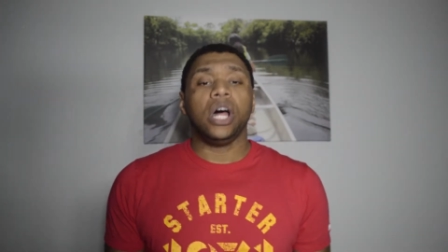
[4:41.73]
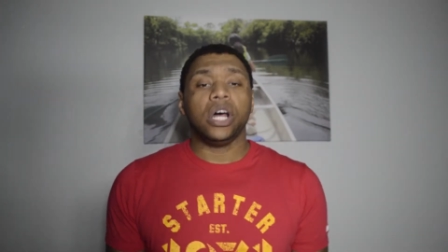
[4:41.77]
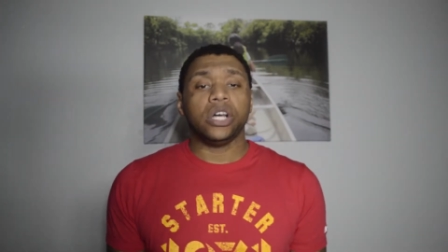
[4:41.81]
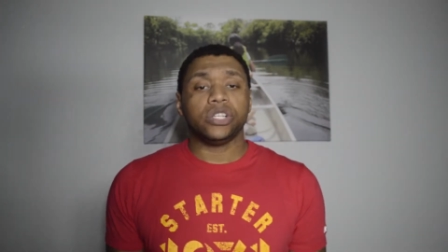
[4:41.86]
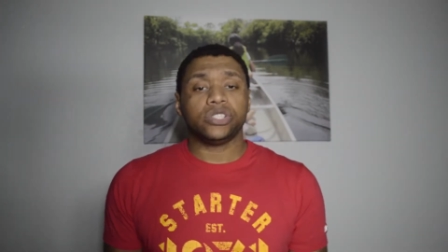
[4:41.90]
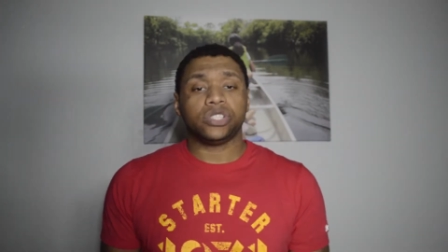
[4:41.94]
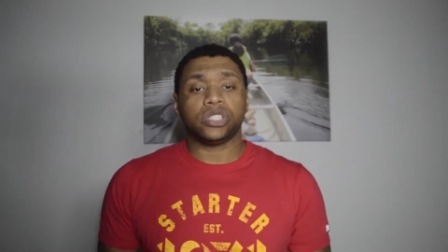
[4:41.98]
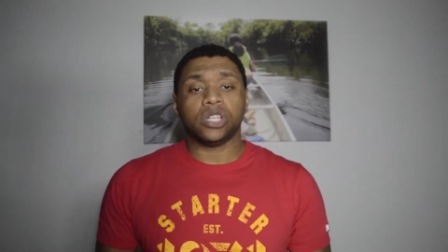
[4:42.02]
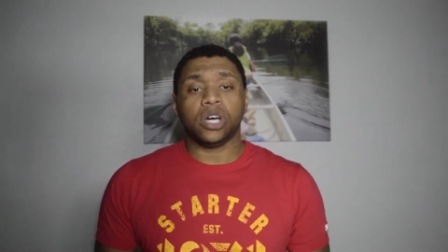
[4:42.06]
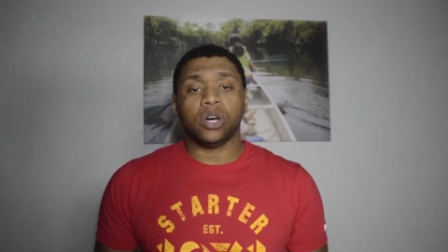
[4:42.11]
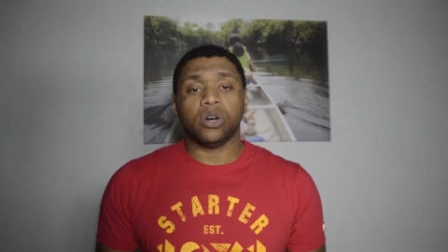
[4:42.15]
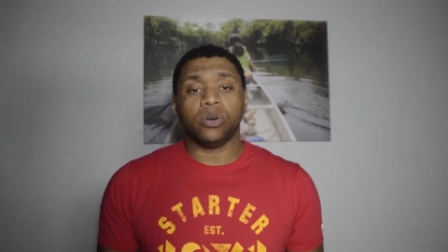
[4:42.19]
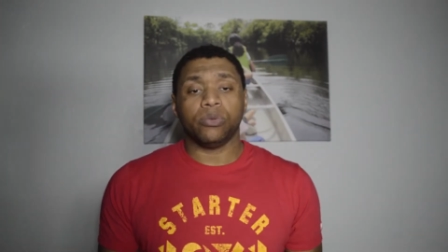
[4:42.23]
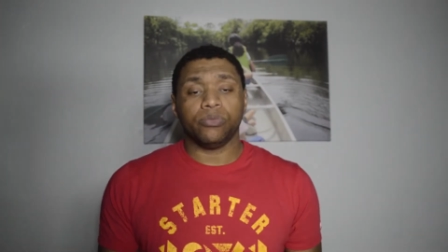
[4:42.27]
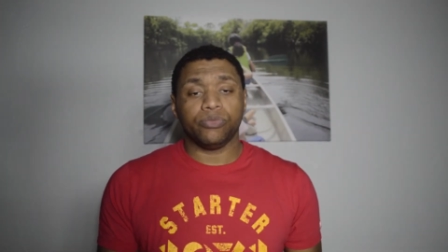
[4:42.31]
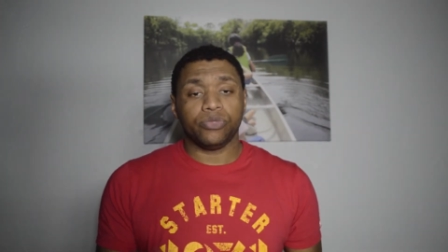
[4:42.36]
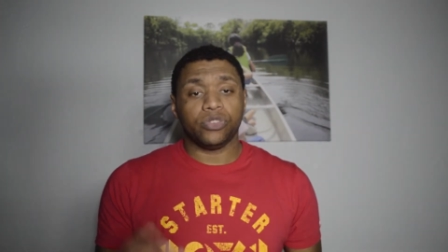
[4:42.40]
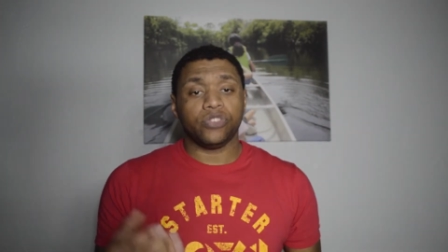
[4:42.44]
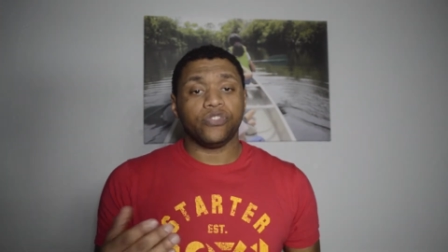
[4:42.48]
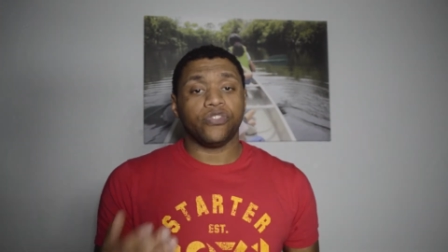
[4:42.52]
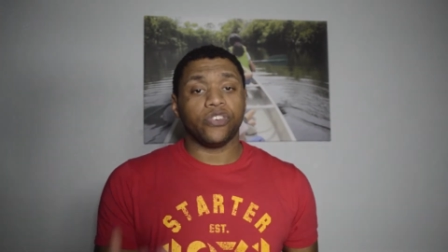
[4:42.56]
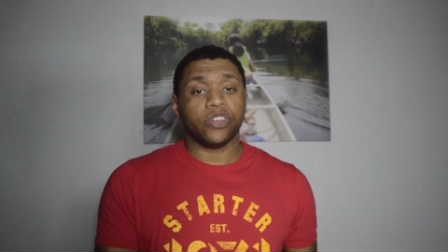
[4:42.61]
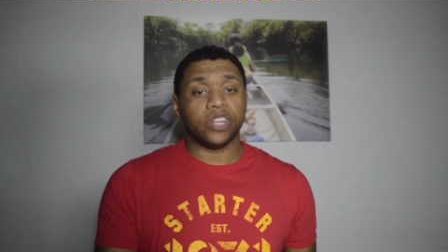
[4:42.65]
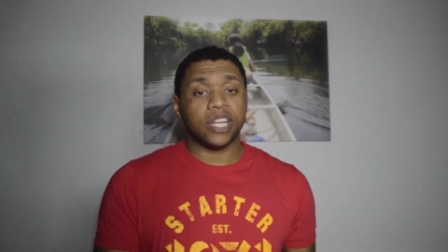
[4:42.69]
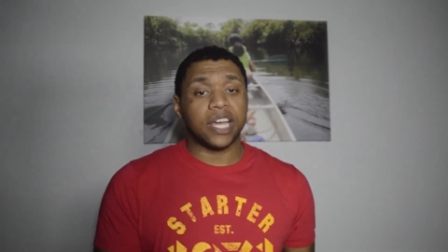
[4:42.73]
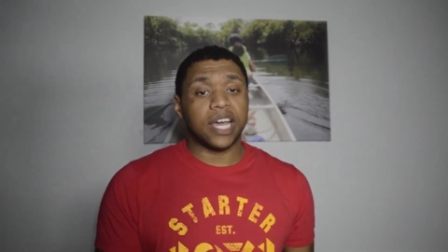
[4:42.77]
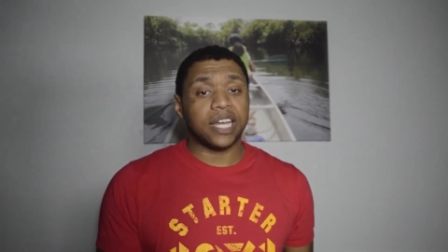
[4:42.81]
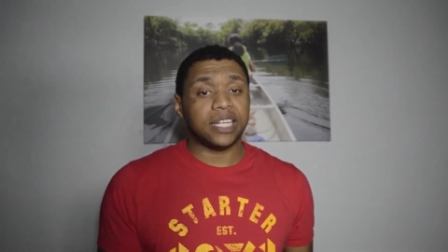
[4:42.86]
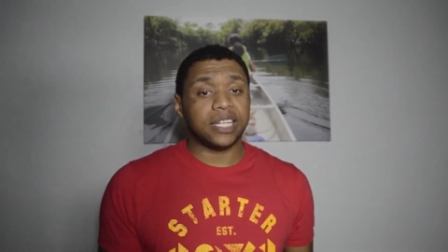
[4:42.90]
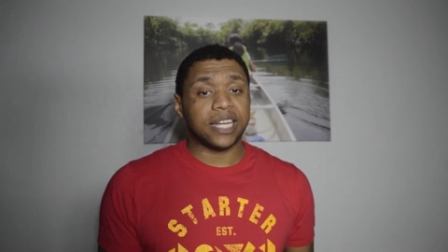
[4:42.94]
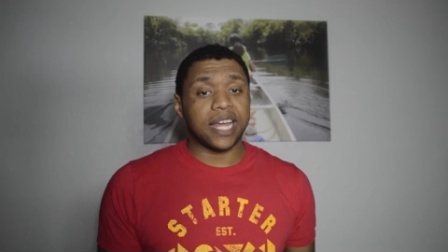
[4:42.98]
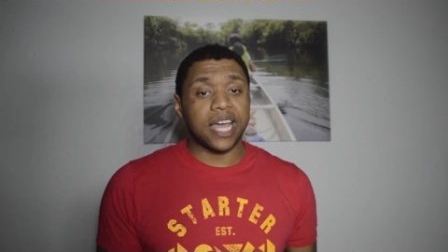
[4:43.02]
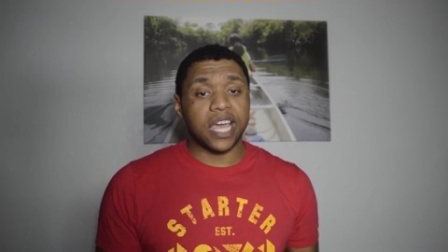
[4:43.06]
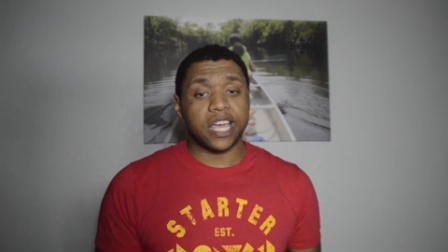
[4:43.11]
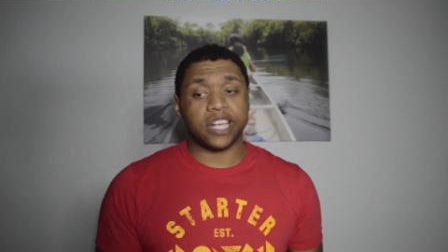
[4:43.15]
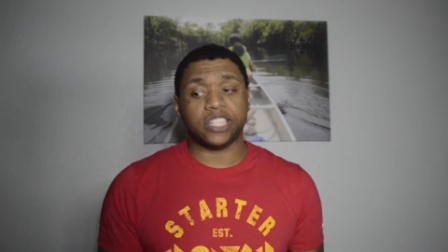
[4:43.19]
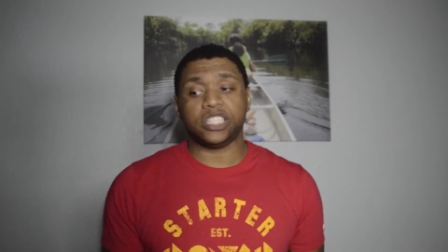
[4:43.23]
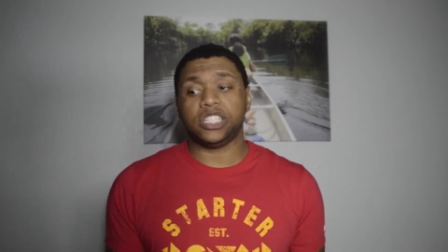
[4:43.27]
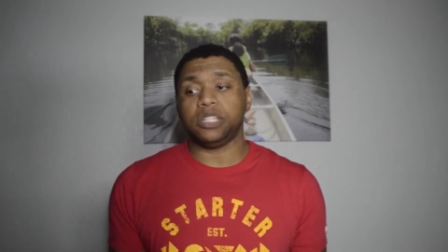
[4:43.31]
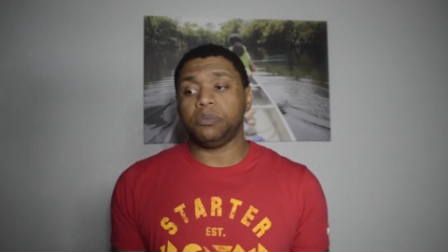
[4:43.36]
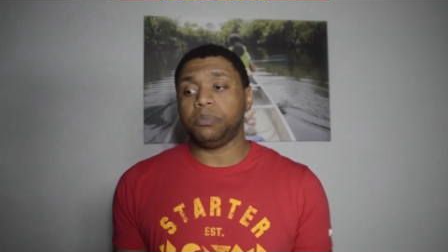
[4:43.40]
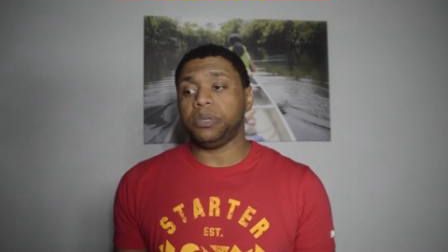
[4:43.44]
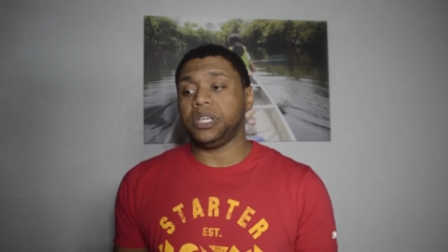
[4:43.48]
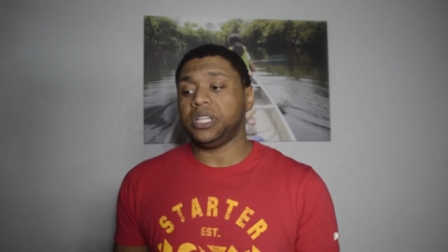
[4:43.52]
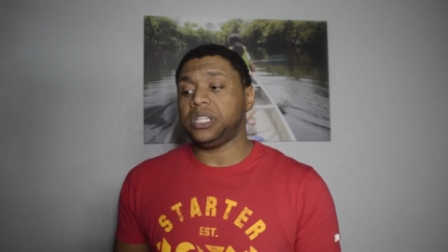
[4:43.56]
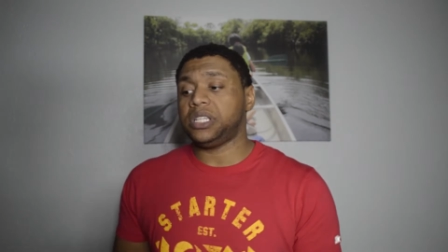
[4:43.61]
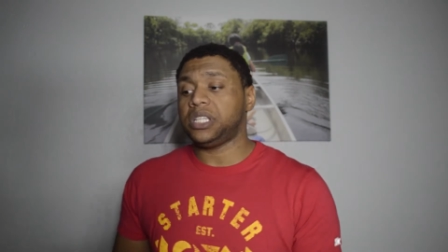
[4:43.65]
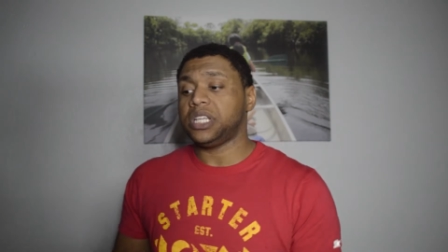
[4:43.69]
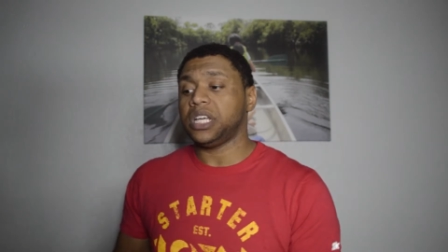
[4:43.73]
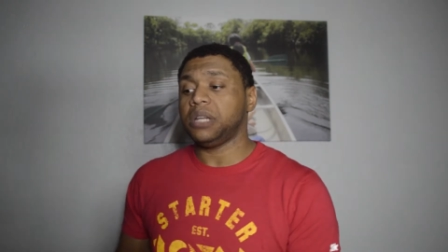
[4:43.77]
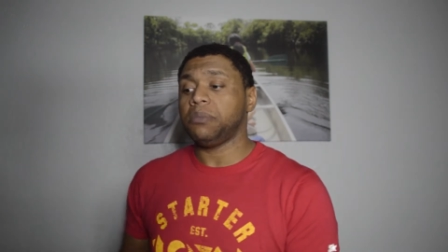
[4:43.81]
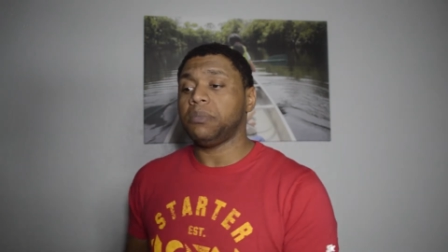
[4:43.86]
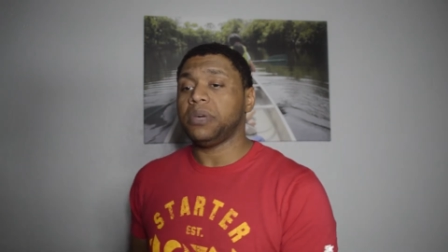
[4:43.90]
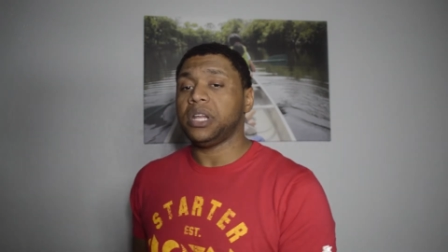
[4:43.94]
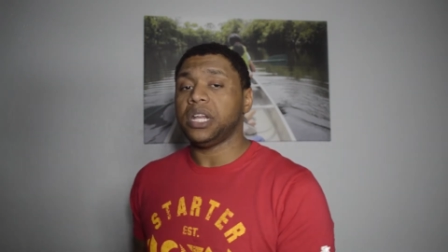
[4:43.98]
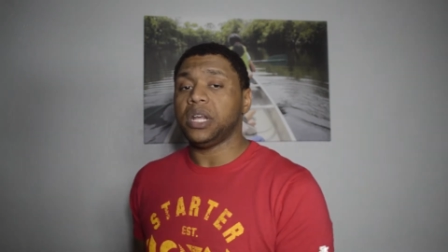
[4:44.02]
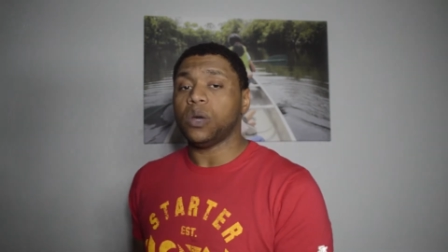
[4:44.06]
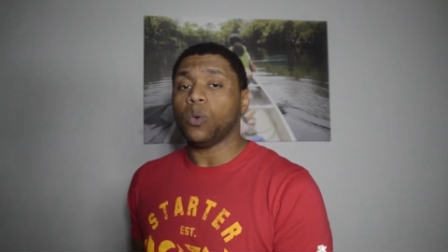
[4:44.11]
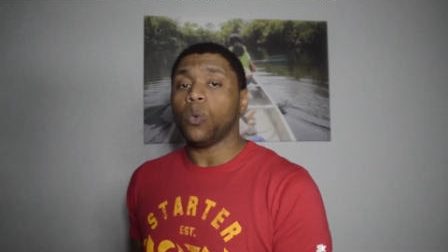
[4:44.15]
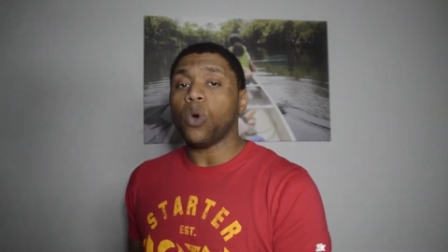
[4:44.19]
So for that to actually be 10-minute